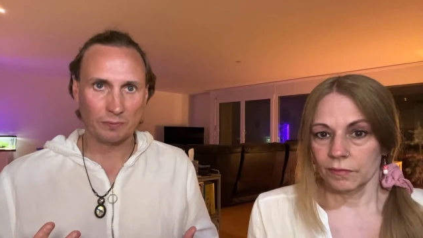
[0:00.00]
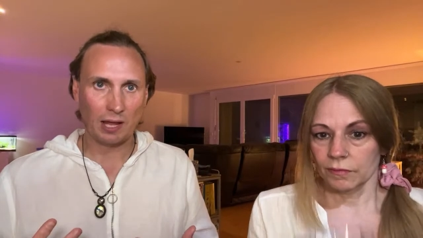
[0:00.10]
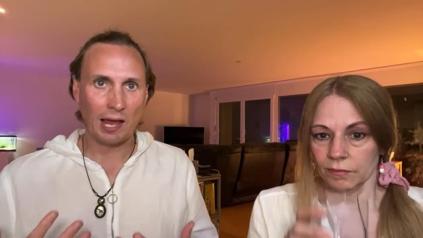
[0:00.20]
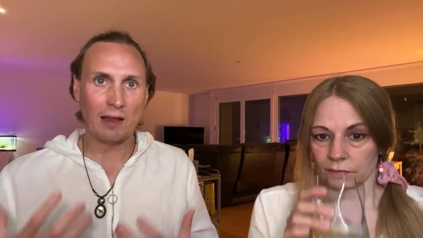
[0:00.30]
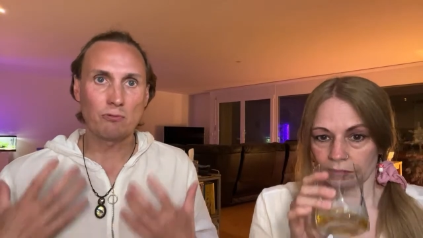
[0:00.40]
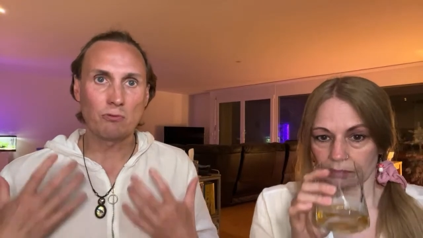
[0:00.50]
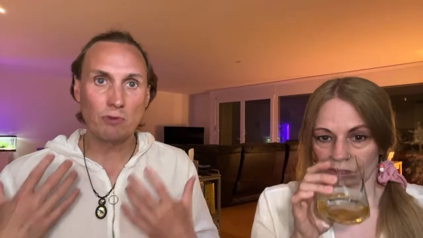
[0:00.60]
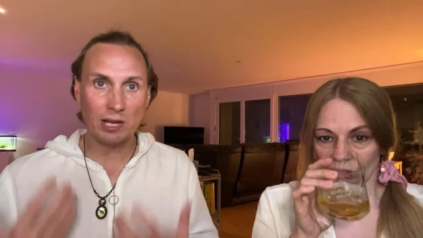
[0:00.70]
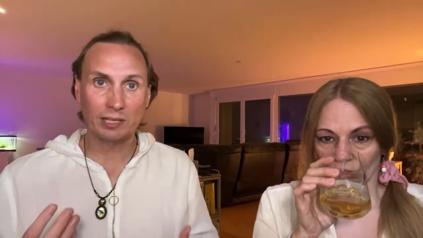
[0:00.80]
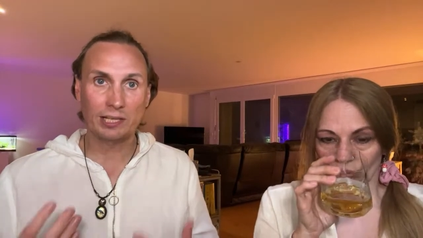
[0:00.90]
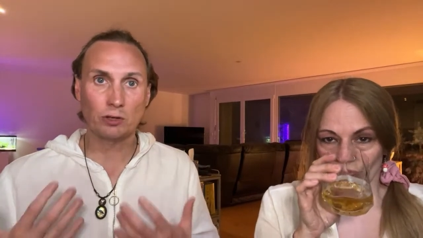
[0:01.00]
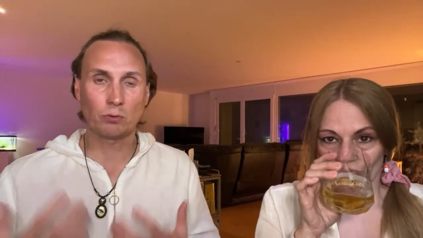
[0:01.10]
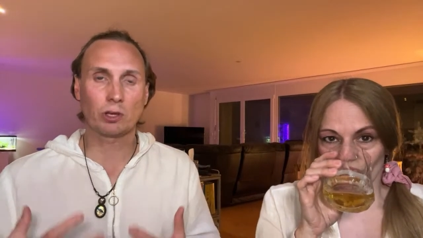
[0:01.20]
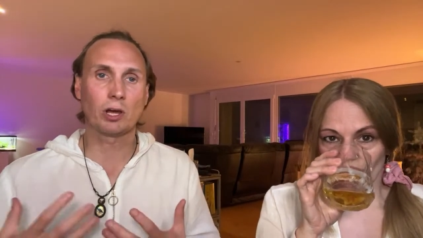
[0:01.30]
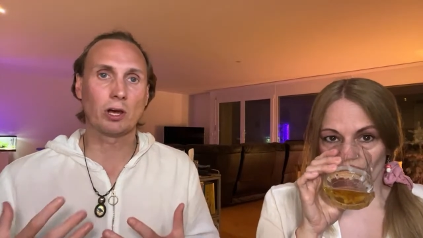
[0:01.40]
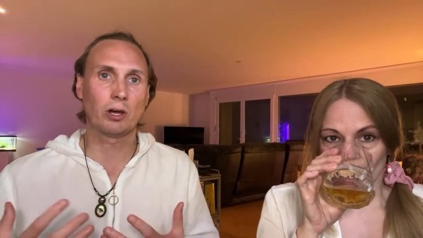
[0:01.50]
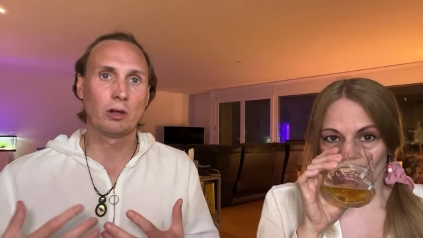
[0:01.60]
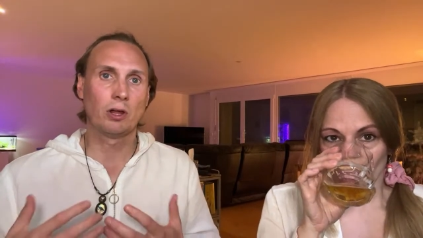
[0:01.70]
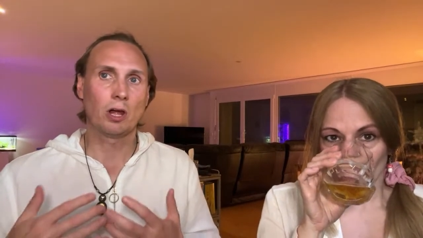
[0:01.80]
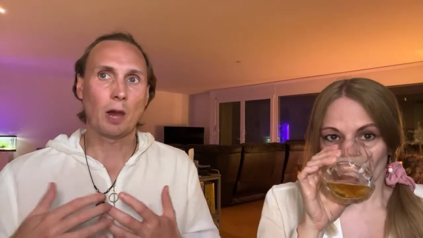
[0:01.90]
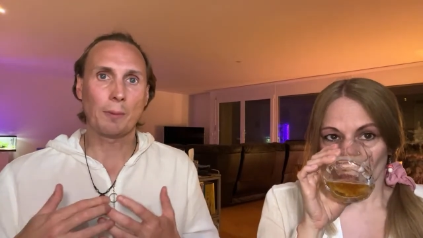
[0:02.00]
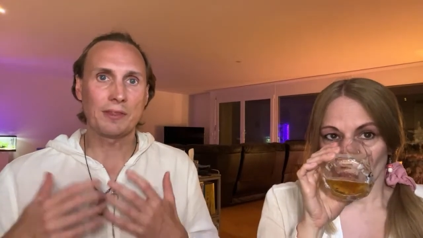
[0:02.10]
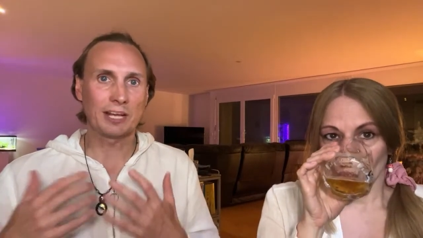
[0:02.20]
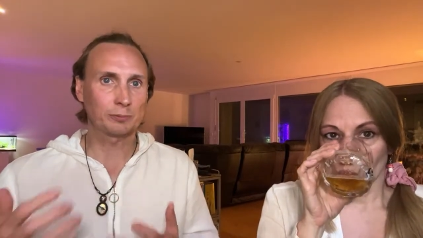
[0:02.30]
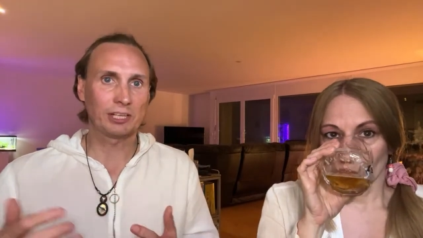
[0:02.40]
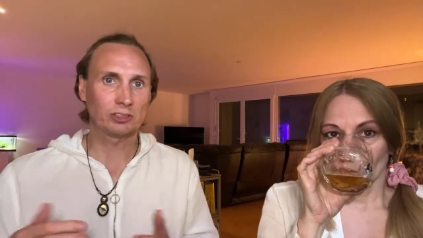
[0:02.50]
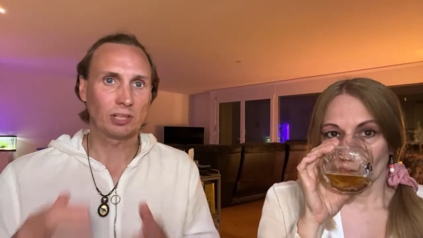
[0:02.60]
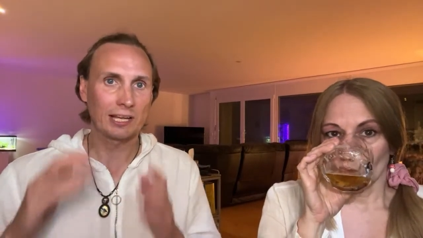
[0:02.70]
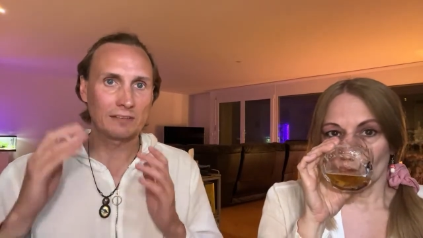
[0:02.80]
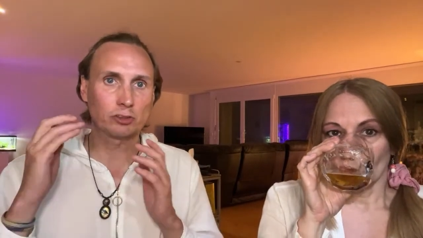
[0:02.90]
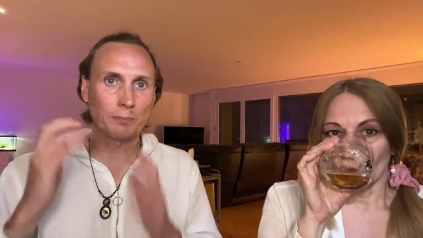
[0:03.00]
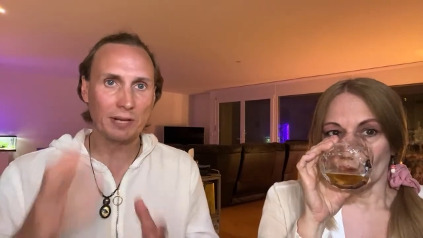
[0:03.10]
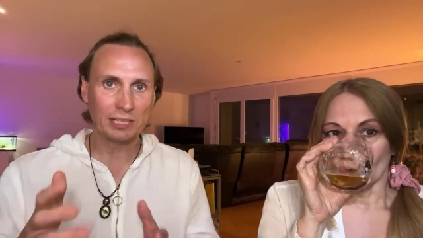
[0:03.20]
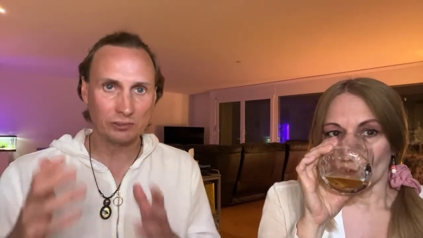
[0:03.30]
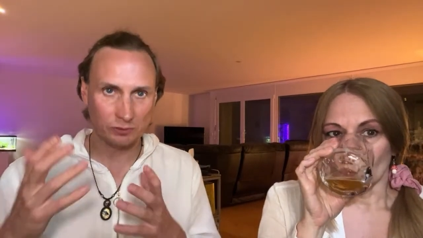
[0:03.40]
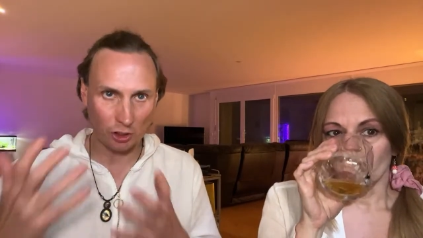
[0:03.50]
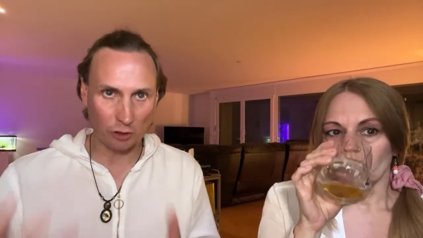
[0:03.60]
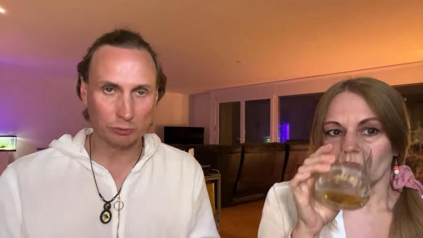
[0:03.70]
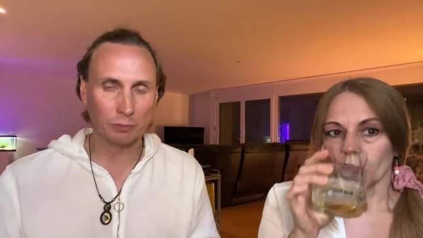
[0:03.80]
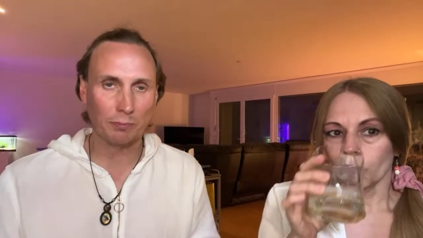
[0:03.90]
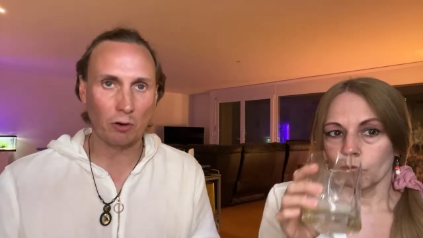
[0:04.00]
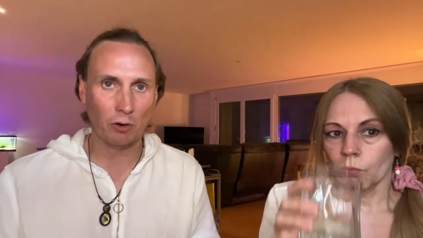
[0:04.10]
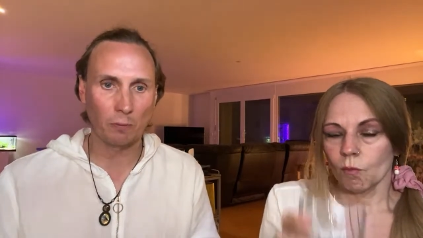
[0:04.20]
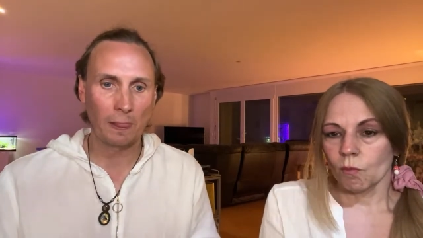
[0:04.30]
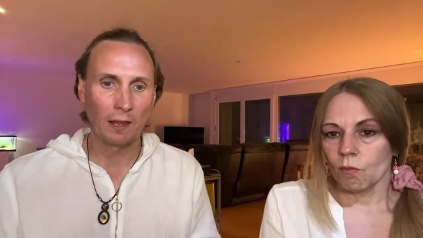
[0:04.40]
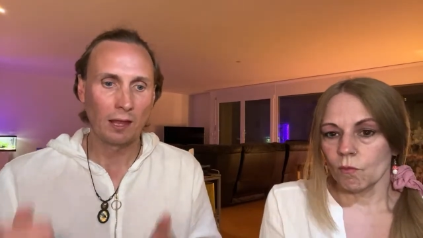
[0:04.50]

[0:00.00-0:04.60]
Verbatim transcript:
Speaker 1: I really don't care about the explanation. Like if somebody turned up tomorrow